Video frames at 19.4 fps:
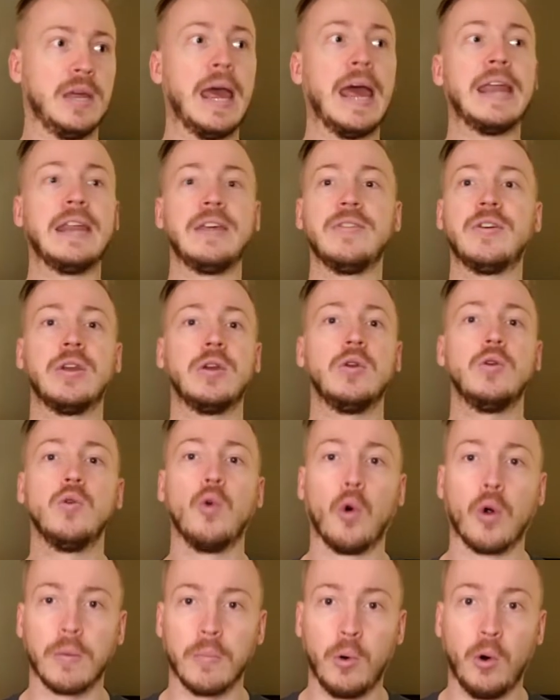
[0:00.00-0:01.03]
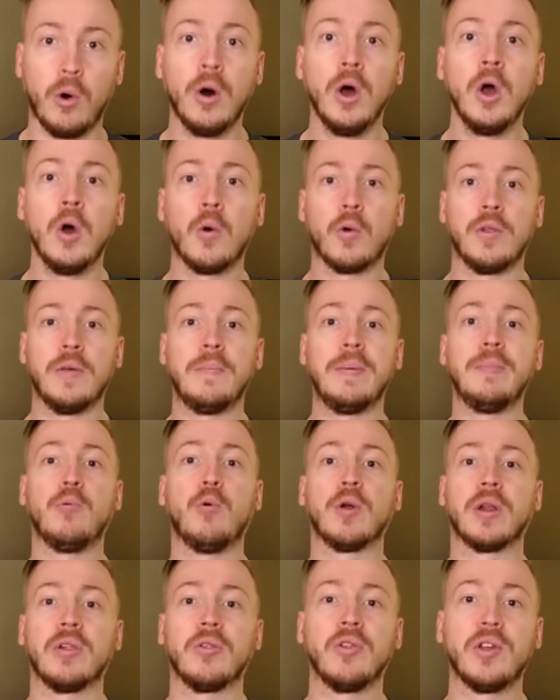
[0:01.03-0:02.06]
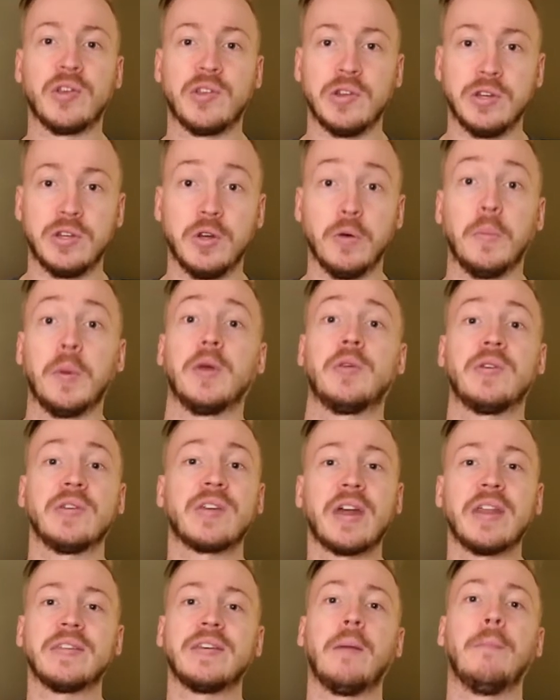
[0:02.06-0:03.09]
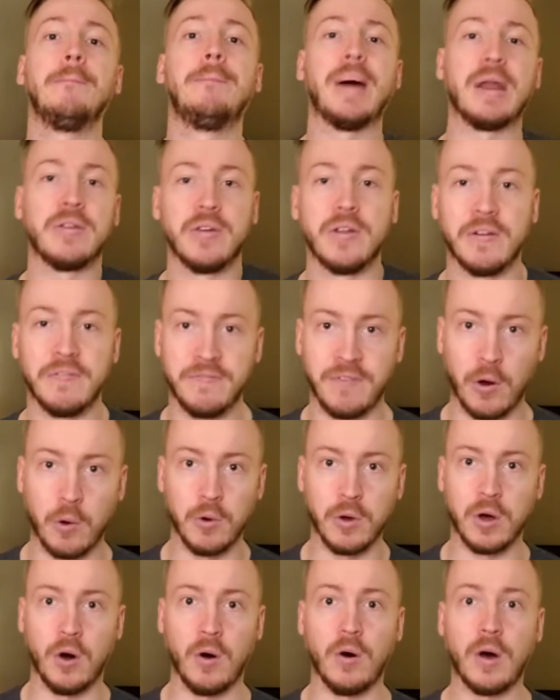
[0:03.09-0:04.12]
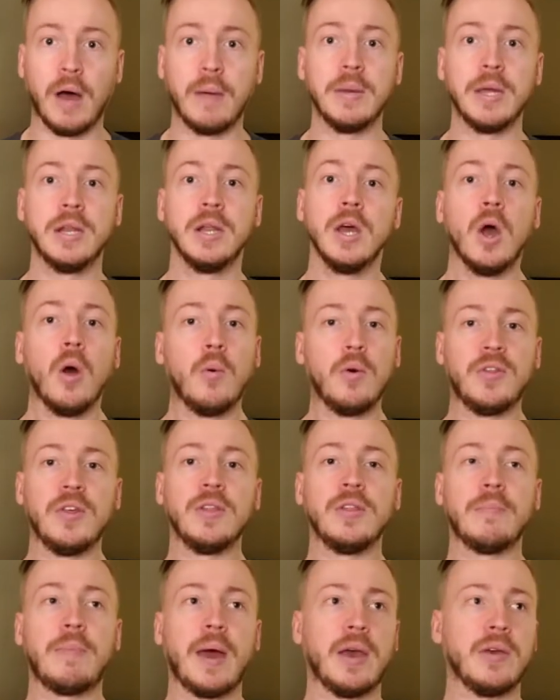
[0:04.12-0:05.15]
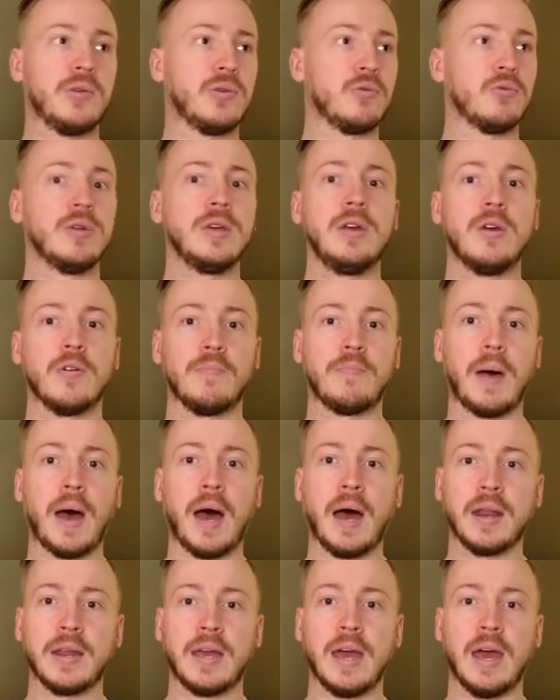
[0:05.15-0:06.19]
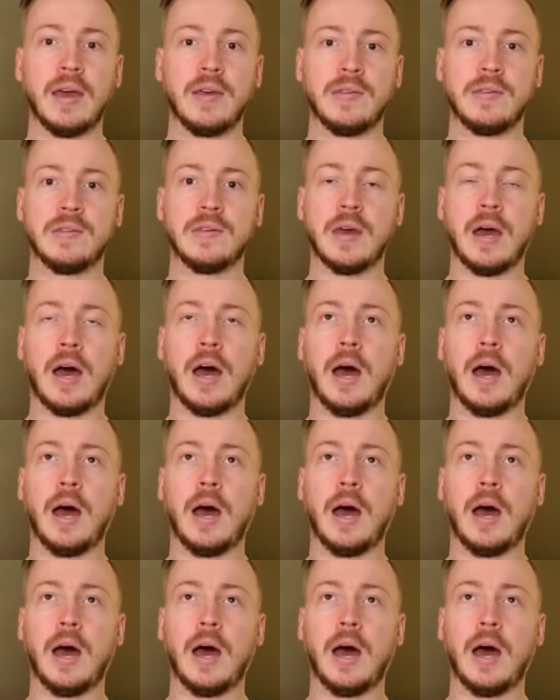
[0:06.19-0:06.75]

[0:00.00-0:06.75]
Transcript: anything normal or that people want to listen to? Because it's got to sound better than a phone call. I mean, within the past 3 years, podcast